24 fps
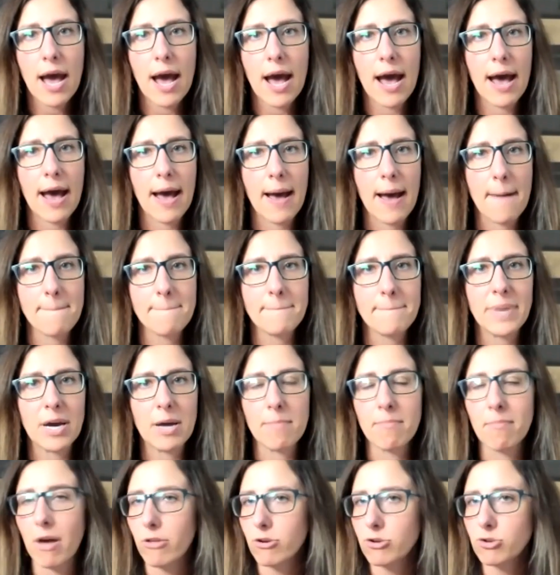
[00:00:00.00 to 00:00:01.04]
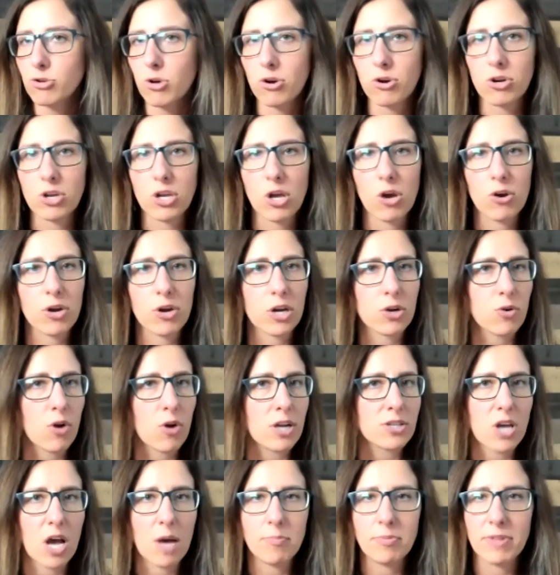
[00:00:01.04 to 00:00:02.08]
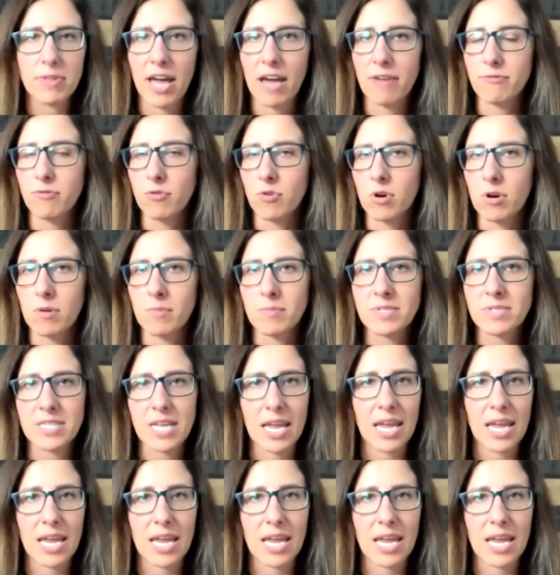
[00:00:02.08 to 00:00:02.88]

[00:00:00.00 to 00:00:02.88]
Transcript: But Mother Trucker Yoga across all platforms.